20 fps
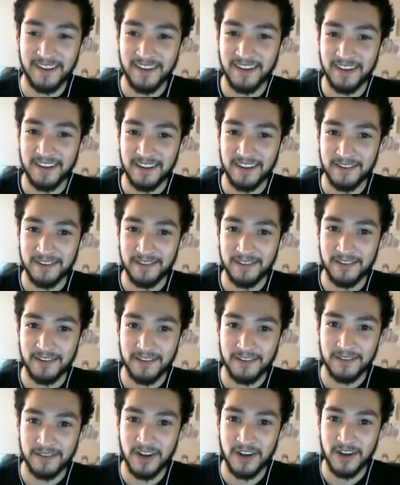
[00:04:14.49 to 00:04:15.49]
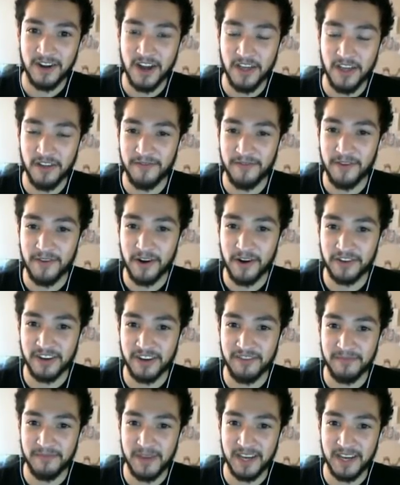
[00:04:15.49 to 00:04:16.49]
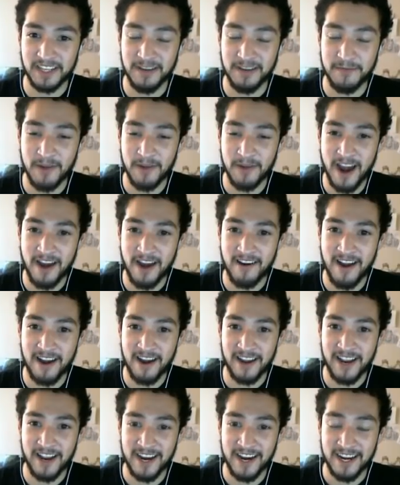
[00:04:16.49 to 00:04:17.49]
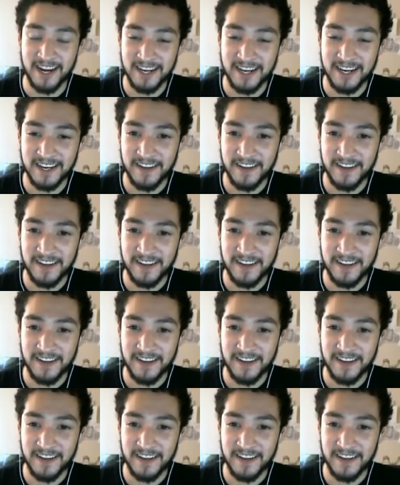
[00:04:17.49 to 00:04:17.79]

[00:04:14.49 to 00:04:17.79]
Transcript: Is there another version of me somewhere around here?